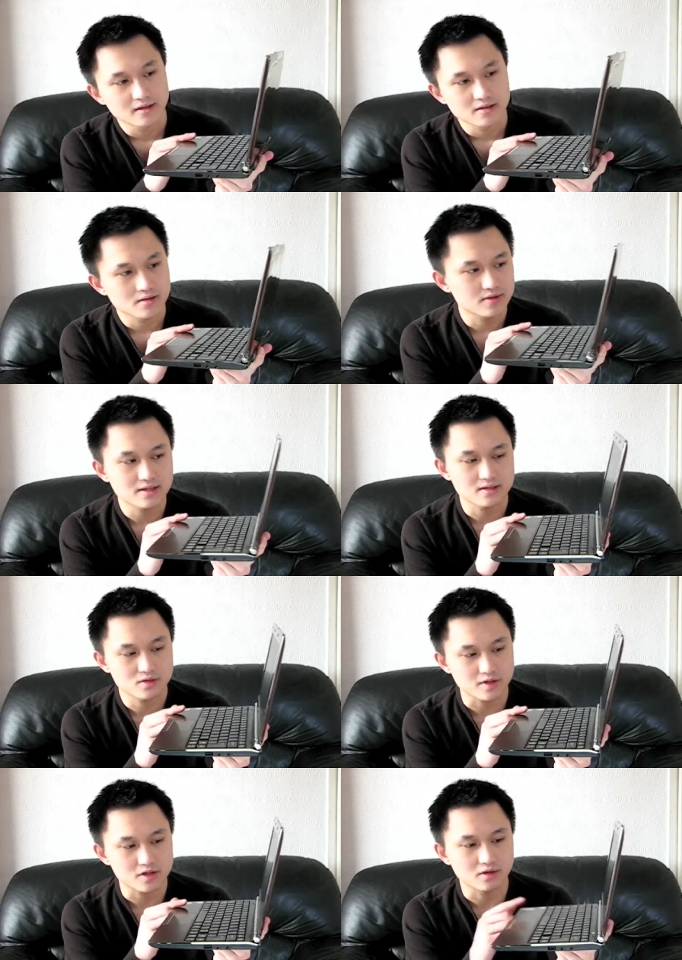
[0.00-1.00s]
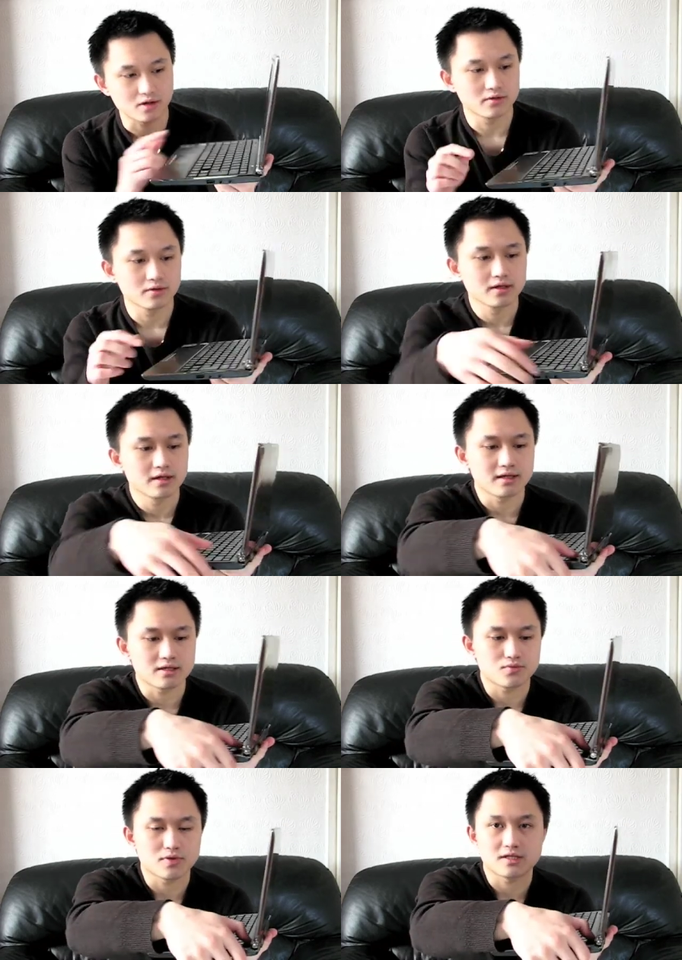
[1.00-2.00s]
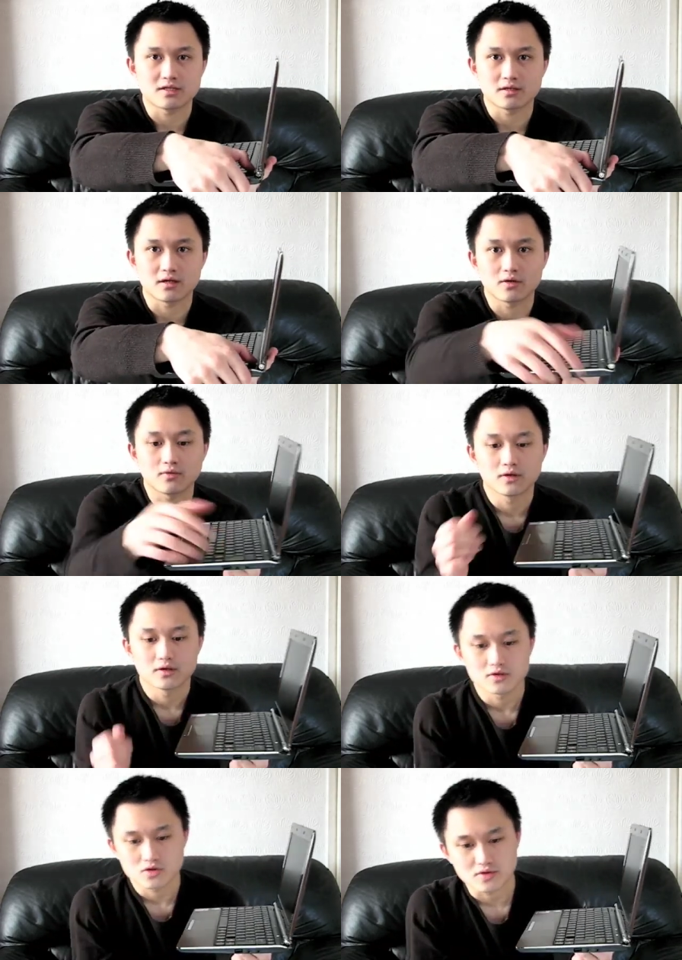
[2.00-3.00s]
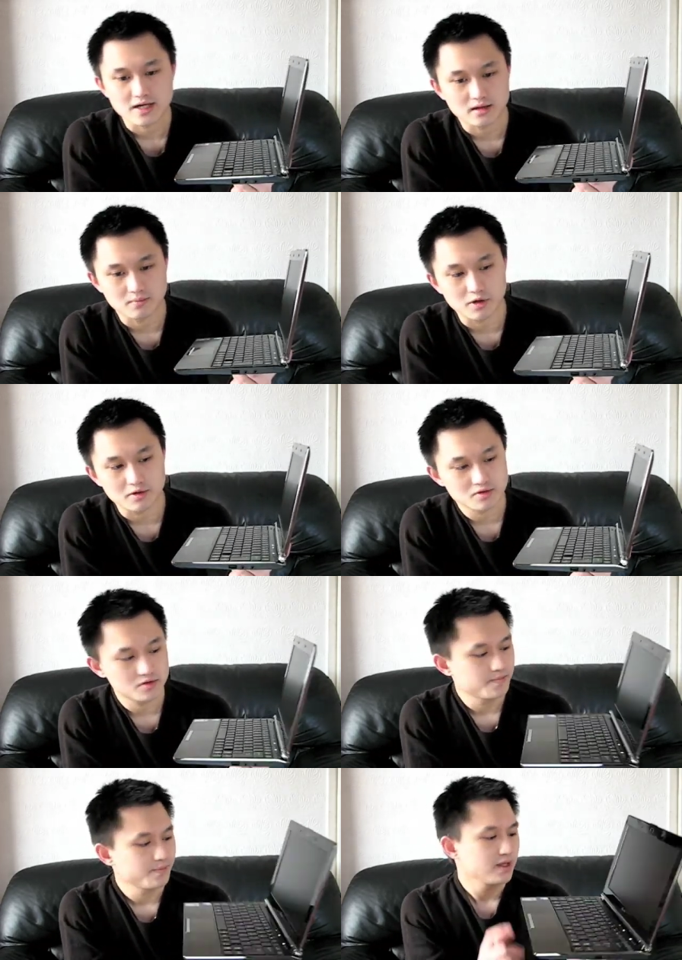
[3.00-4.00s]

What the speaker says: As soon as it's switched on, it's ready to go straight out of the box.